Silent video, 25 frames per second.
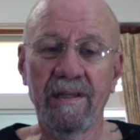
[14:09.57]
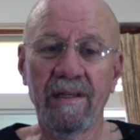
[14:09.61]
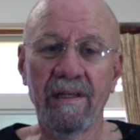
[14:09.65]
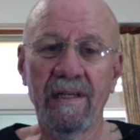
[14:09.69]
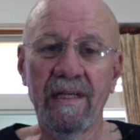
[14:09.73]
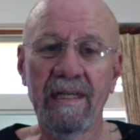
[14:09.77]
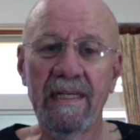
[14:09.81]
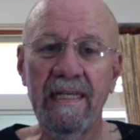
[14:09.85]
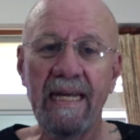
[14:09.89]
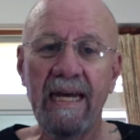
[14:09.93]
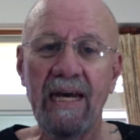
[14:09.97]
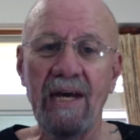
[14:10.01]

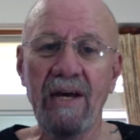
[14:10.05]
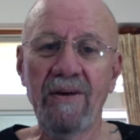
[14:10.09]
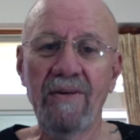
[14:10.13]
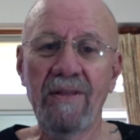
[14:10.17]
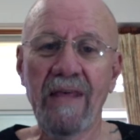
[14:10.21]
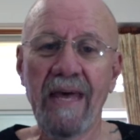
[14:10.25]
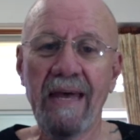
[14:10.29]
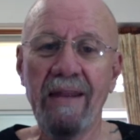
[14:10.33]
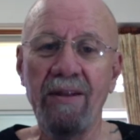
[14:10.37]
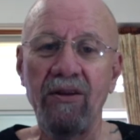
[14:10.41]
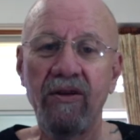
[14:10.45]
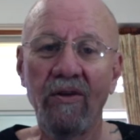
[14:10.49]
And how
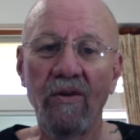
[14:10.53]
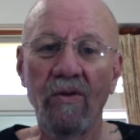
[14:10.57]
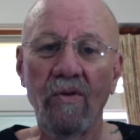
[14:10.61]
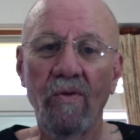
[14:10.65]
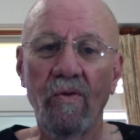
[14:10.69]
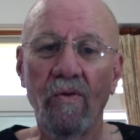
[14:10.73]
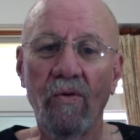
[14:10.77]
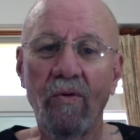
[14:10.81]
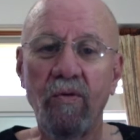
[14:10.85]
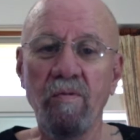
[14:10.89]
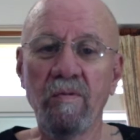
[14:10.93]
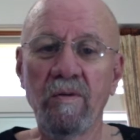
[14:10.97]
that
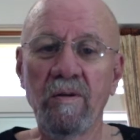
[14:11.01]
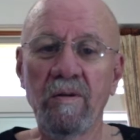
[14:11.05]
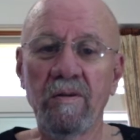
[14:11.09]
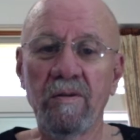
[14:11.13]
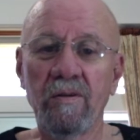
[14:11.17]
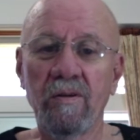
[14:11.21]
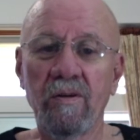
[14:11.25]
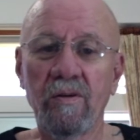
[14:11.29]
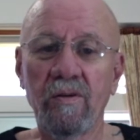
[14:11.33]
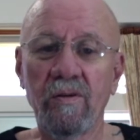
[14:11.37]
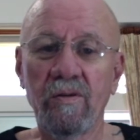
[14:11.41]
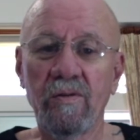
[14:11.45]
over
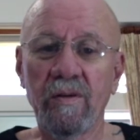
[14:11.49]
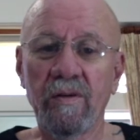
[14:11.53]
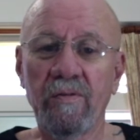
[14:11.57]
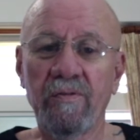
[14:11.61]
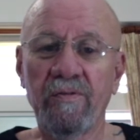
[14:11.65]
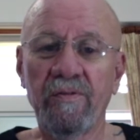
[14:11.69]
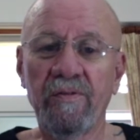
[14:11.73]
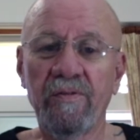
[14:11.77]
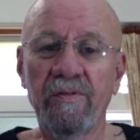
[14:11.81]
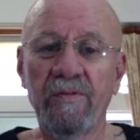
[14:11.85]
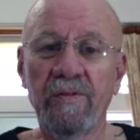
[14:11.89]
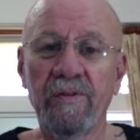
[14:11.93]
the
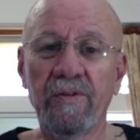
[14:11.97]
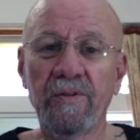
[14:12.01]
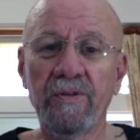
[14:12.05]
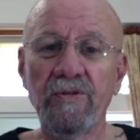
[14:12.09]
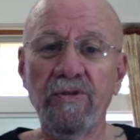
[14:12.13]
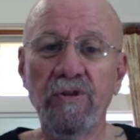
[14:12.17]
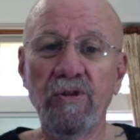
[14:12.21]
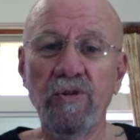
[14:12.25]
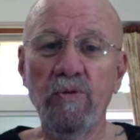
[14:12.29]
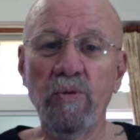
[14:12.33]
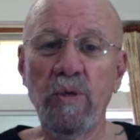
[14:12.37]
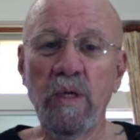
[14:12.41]

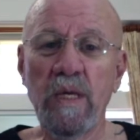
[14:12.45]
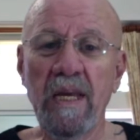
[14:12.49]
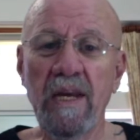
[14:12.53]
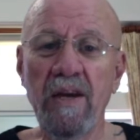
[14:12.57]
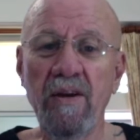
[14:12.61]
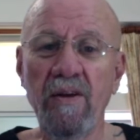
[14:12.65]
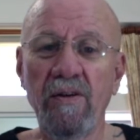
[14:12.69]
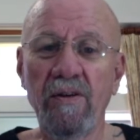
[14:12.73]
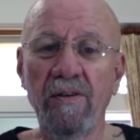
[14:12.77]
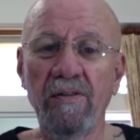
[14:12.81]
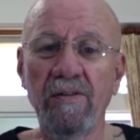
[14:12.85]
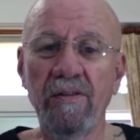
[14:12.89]
first 2
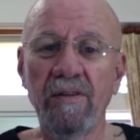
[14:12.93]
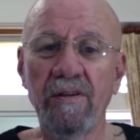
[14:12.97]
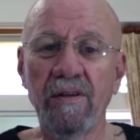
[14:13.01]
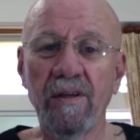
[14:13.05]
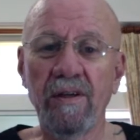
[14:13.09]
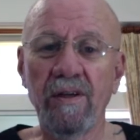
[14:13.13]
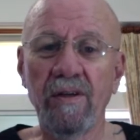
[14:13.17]
years,